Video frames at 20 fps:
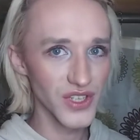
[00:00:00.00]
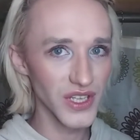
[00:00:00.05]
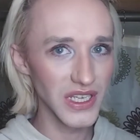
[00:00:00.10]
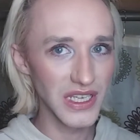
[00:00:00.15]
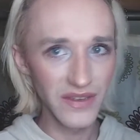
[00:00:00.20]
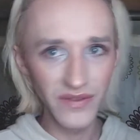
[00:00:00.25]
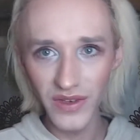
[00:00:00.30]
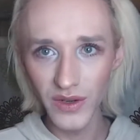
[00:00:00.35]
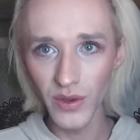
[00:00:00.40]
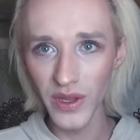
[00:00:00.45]
Like,
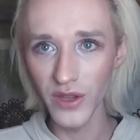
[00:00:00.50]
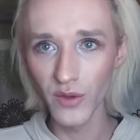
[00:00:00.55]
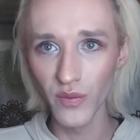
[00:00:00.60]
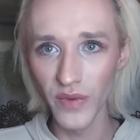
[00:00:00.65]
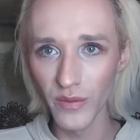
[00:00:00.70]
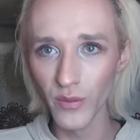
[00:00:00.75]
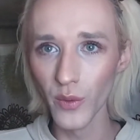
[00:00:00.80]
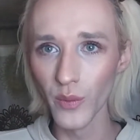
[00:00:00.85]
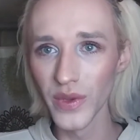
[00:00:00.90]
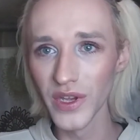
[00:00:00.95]
even, like,
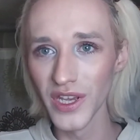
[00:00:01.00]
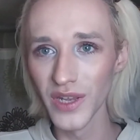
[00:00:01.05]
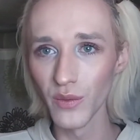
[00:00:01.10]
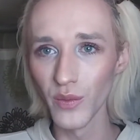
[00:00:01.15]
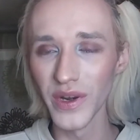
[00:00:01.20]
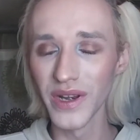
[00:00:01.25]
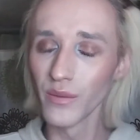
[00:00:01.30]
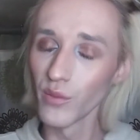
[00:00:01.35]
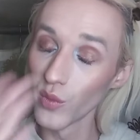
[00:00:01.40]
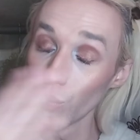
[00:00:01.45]

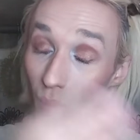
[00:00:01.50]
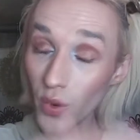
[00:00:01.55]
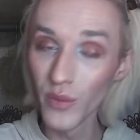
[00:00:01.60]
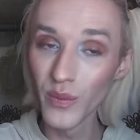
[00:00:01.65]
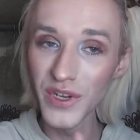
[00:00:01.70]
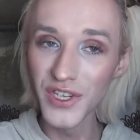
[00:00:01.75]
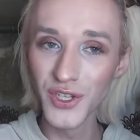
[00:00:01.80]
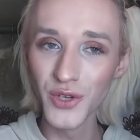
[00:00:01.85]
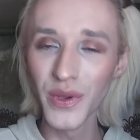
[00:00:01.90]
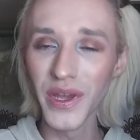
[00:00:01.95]
when
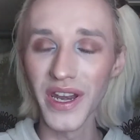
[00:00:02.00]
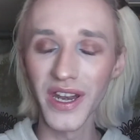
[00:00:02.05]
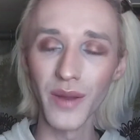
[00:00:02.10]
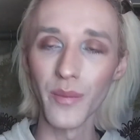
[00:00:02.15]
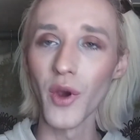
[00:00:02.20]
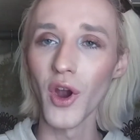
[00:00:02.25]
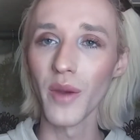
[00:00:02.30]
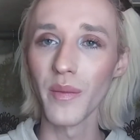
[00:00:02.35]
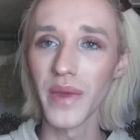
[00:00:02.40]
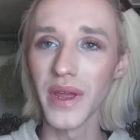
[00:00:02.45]
we do get an
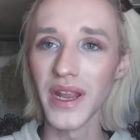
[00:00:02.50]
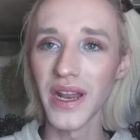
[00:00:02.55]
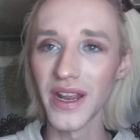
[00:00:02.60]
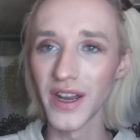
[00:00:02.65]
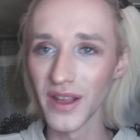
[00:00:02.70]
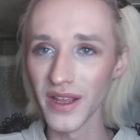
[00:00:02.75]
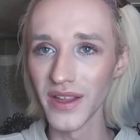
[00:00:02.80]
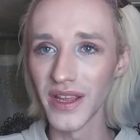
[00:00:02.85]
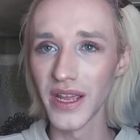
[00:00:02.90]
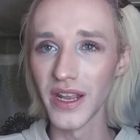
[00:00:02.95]
apartment
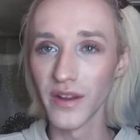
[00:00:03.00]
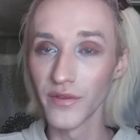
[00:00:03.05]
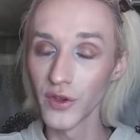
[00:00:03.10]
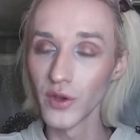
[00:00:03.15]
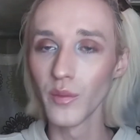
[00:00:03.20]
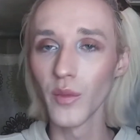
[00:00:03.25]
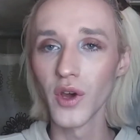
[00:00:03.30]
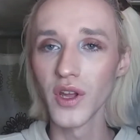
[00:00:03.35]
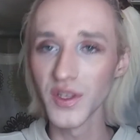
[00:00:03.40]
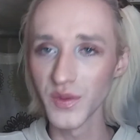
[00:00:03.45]
in a few
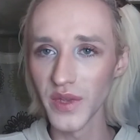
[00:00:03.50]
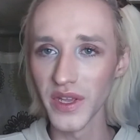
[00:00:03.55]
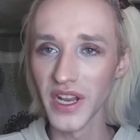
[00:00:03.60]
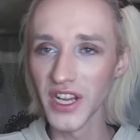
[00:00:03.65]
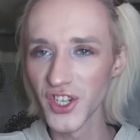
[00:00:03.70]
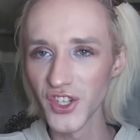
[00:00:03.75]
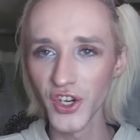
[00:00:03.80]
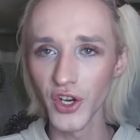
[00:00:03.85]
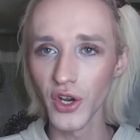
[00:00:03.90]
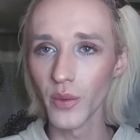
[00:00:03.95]
months,
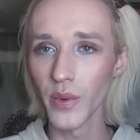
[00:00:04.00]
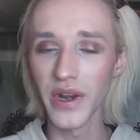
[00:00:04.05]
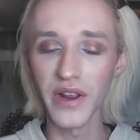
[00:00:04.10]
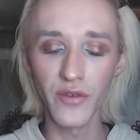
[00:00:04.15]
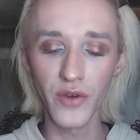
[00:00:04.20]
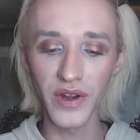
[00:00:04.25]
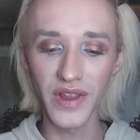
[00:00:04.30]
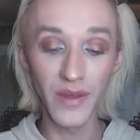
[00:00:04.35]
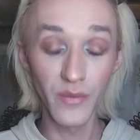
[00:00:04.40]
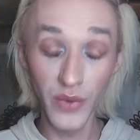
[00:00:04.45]
next year,
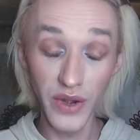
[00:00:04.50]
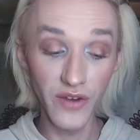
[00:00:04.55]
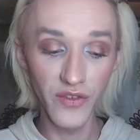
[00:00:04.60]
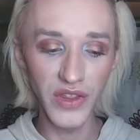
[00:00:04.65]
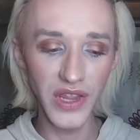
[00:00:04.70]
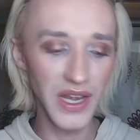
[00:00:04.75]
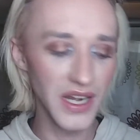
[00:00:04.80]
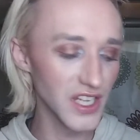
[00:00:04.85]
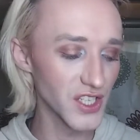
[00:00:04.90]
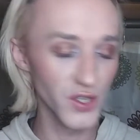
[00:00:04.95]
whenever
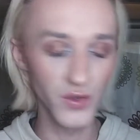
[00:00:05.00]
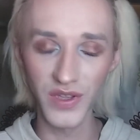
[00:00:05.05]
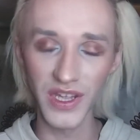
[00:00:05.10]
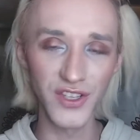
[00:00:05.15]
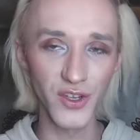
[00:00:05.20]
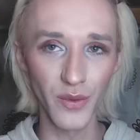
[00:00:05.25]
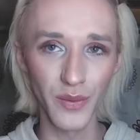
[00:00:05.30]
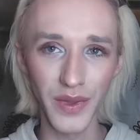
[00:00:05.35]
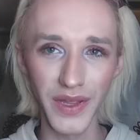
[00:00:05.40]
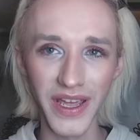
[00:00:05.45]
that is, because that's
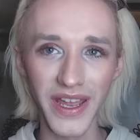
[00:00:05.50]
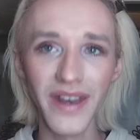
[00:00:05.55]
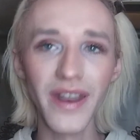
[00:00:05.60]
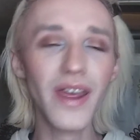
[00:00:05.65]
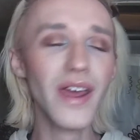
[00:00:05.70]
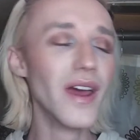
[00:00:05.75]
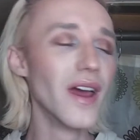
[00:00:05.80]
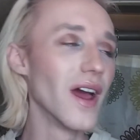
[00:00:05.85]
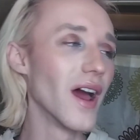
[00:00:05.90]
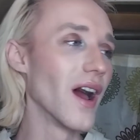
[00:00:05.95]
our plan,
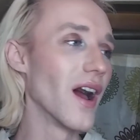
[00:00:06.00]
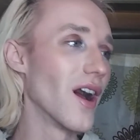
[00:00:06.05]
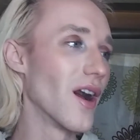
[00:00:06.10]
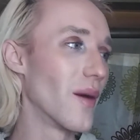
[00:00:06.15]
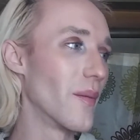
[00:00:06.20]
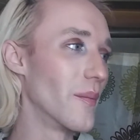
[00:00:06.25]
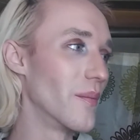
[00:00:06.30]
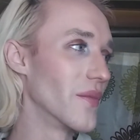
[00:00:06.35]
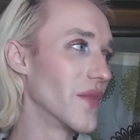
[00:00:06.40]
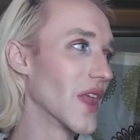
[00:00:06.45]

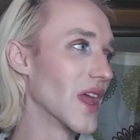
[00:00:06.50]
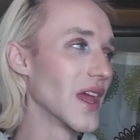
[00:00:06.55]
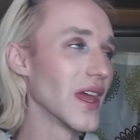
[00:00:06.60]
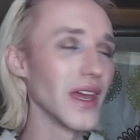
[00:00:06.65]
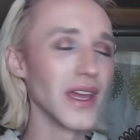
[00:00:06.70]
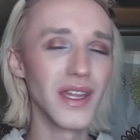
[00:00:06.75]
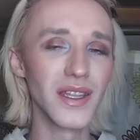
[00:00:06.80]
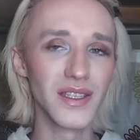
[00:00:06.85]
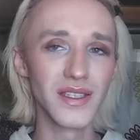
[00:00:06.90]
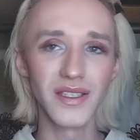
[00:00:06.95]
I'm
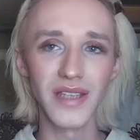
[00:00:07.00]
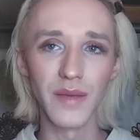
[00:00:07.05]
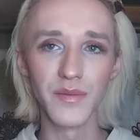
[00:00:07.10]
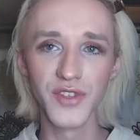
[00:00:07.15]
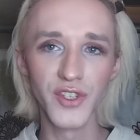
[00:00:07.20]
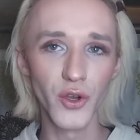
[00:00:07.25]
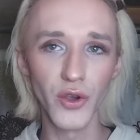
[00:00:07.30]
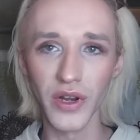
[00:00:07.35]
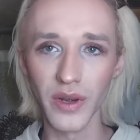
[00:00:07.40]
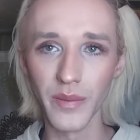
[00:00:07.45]

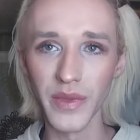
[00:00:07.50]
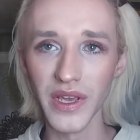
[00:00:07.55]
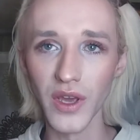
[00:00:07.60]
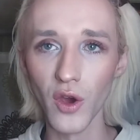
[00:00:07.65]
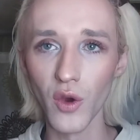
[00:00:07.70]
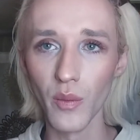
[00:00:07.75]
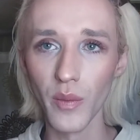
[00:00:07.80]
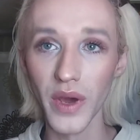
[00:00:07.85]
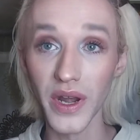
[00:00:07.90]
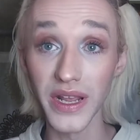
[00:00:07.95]
still gonna be a
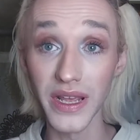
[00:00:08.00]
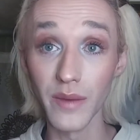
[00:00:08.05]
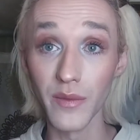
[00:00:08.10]
homebody.